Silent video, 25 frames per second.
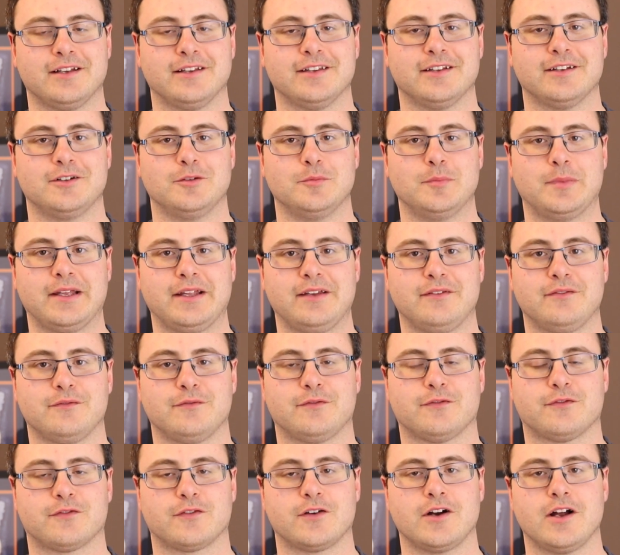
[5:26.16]
a little bit
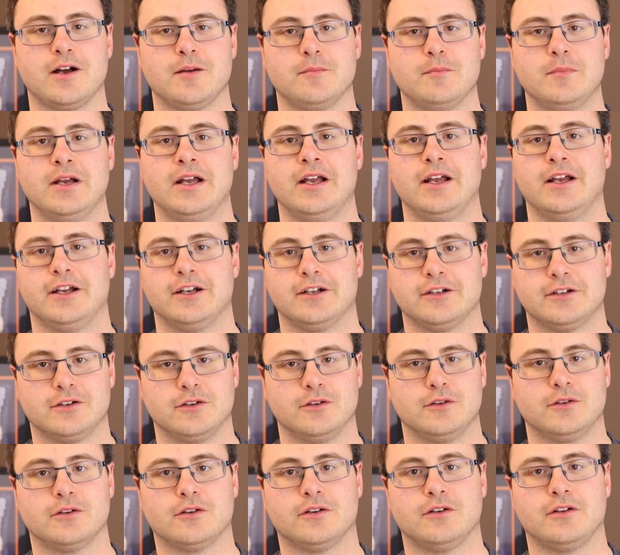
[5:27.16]
from
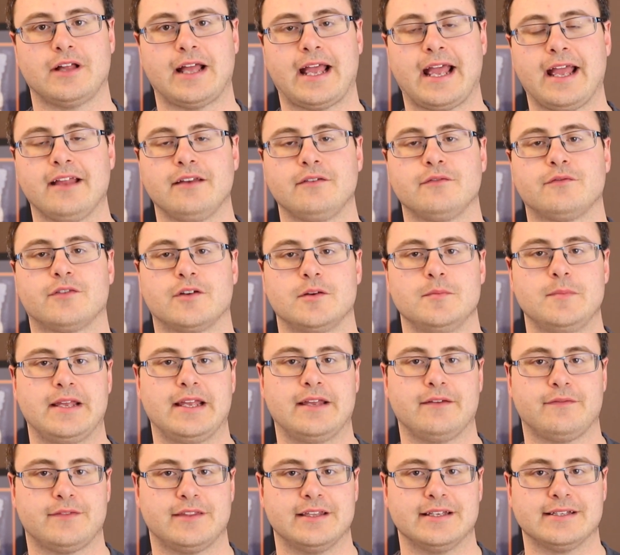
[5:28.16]
Google and from
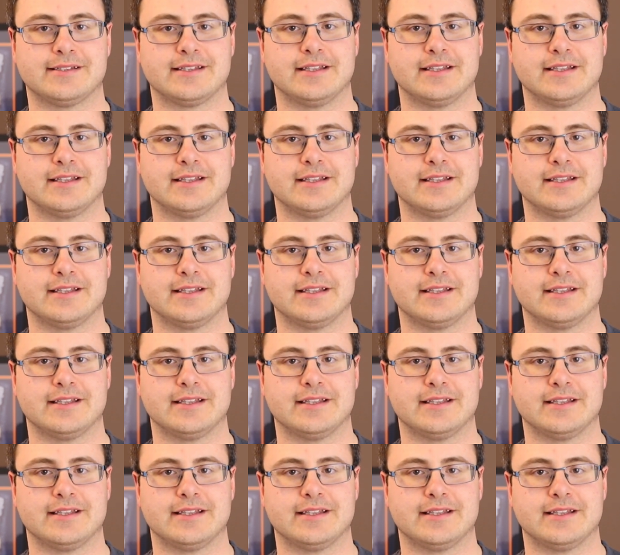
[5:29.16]
If This